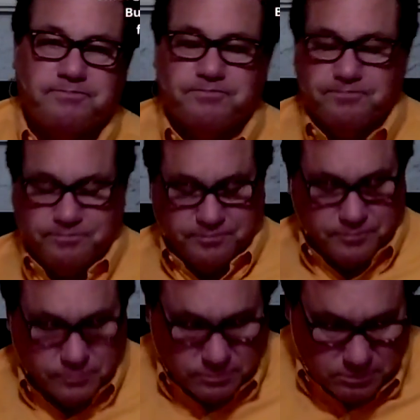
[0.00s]

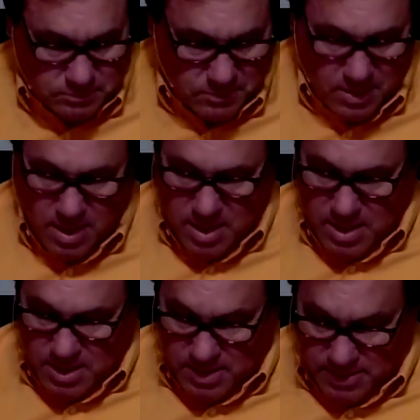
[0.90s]

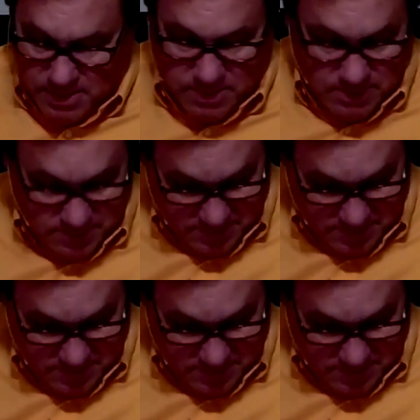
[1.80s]
No one is speaking in this clip.